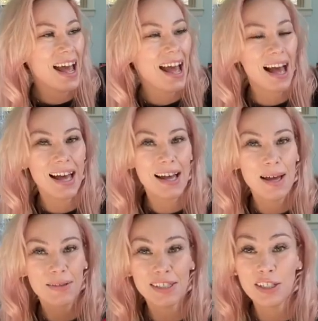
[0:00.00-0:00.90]

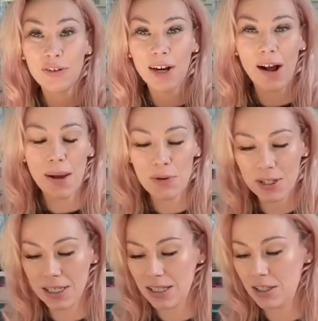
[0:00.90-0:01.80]
This is a great
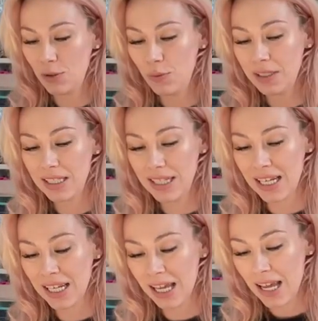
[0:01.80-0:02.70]
option because you will
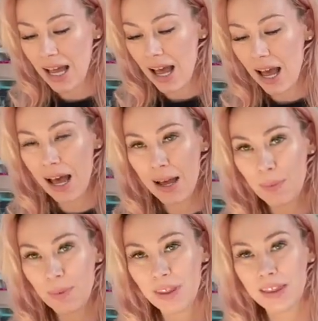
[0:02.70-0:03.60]
stick.
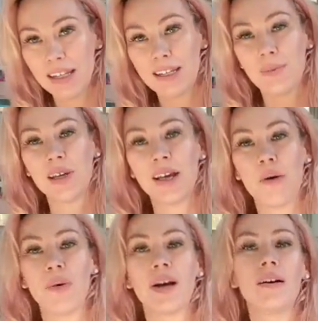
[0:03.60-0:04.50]
The thing to be
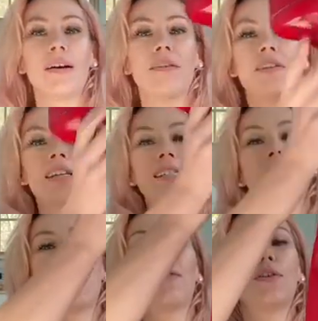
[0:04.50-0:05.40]
aware of is
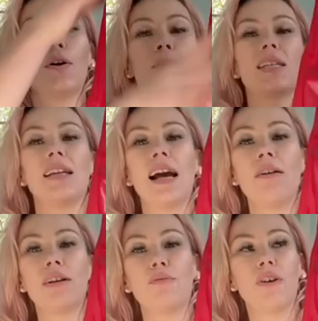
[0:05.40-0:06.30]
like if you go upside
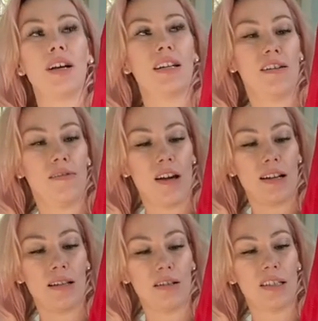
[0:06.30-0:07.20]
down in one and you've got a
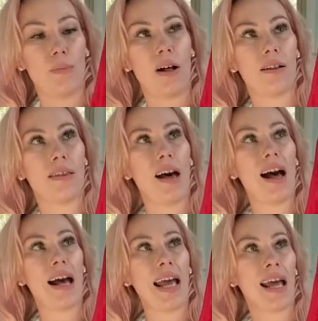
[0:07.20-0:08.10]
little small
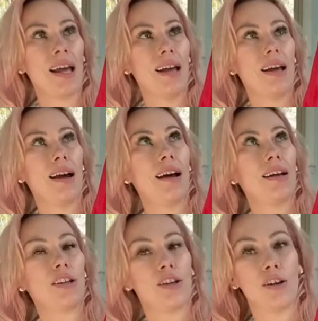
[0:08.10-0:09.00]
thigh,
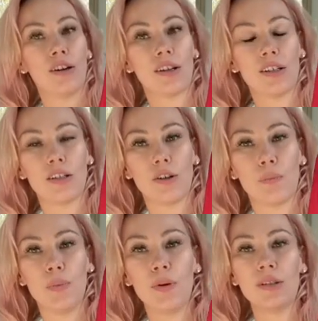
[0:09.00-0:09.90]
your
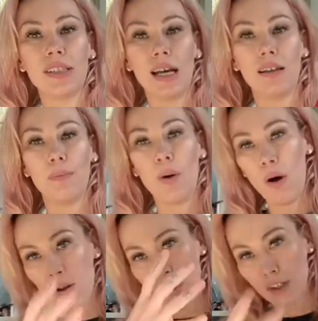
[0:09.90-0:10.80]
boot will stay on the
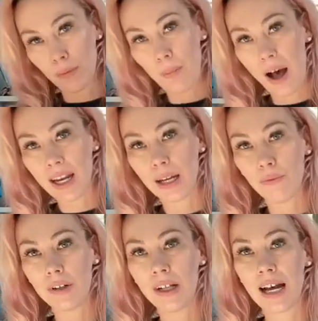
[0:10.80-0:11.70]
pole and your body
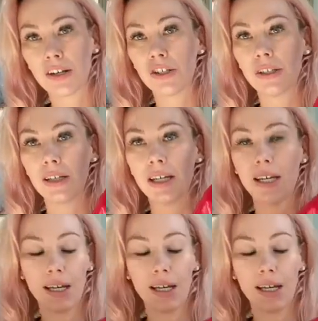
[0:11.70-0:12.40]
will actually